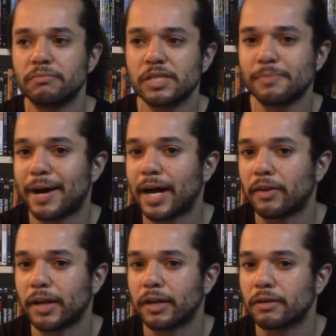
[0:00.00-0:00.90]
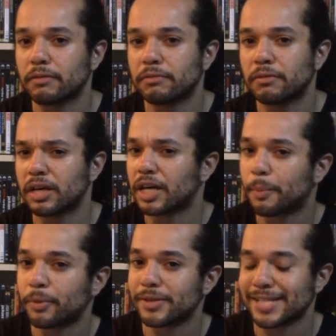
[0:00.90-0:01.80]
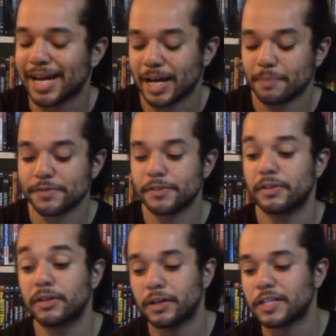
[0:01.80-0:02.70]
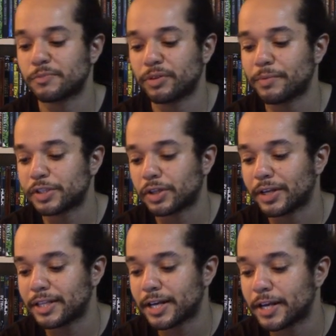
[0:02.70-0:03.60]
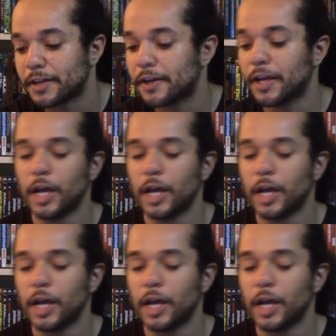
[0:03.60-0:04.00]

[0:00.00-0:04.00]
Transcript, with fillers: smiling a couple of times. That's pretty much all he did.